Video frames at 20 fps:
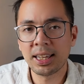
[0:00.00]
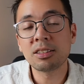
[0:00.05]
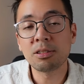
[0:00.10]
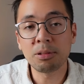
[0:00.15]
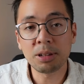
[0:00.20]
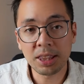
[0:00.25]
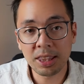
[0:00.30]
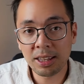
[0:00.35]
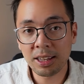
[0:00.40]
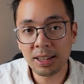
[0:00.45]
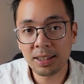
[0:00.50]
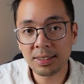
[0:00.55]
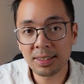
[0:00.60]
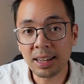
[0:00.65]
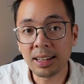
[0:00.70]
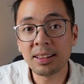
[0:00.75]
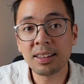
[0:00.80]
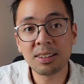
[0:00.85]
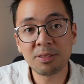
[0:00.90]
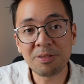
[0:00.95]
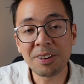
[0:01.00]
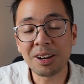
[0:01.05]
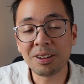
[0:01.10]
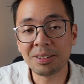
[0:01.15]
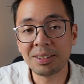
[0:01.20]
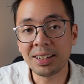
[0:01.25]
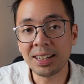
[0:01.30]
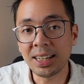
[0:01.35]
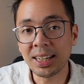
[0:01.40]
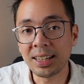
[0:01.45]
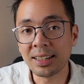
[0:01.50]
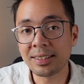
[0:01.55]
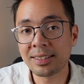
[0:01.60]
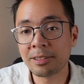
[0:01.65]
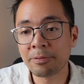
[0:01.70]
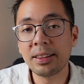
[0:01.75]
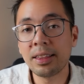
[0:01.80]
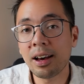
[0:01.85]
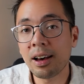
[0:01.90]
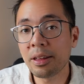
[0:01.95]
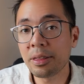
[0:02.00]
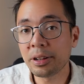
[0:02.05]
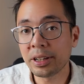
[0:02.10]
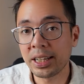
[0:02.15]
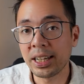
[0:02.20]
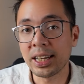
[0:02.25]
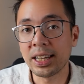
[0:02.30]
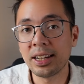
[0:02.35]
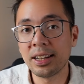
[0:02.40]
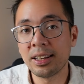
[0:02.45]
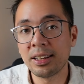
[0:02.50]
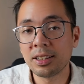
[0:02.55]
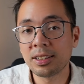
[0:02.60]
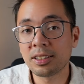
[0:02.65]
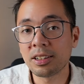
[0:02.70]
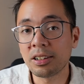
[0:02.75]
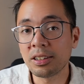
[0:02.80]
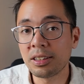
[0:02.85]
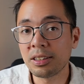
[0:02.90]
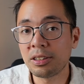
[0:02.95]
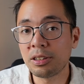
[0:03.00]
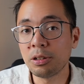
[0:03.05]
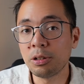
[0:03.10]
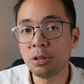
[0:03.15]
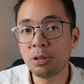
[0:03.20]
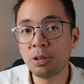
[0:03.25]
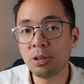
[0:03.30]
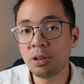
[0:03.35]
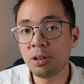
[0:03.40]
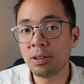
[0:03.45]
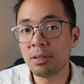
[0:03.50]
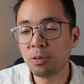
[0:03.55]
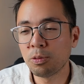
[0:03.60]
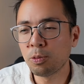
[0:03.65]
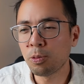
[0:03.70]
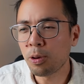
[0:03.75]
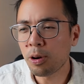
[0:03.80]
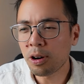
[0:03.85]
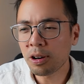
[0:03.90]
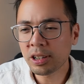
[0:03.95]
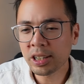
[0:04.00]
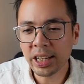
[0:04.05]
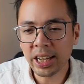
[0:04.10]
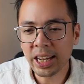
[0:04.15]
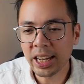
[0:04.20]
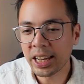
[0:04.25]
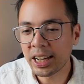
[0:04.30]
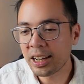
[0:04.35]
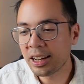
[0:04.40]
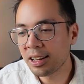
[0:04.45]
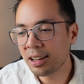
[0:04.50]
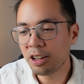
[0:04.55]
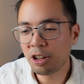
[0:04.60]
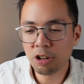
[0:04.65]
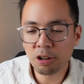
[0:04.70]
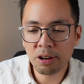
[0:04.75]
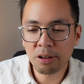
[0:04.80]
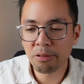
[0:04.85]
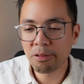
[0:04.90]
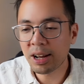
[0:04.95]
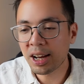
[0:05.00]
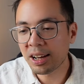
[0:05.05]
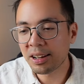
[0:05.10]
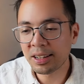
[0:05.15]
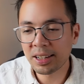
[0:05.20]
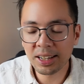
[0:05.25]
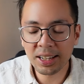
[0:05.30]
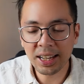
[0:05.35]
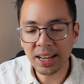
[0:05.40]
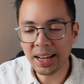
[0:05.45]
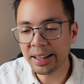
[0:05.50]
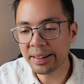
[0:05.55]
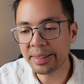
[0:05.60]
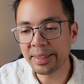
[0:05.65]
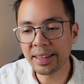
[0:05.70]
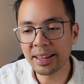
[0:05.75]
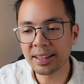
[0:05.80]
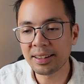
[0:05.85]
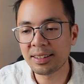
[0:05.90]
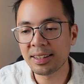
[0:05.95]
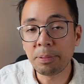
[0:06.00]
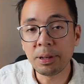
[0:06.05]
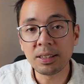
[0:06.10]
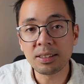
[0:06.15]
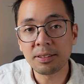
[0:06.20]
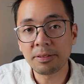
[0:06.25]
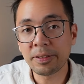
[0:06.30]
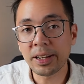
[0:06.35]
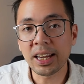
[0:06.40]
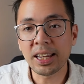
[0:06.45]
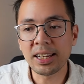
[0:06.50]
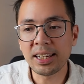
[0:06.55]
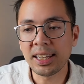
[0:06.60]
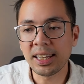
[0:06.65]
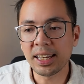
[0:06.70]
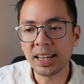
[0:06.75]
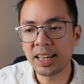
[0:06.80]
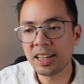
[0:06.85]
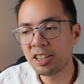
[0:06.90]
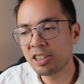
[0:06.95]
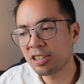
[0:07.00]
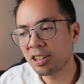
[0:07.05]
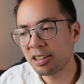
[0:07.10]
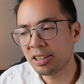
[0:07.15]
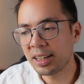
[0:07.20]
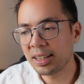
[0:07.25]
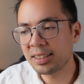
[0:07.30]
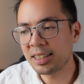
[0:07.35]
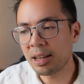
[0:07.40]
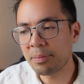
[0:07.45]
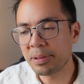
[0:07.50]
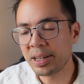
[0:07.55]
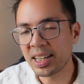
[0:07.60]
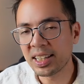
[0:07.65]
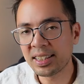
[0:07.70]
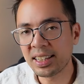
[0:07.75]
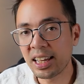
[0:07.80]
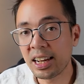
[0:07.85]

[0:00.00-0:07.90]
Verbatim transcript: So what the scientist found is the other kid started to walk and look around at that piece of candy and start to examine it,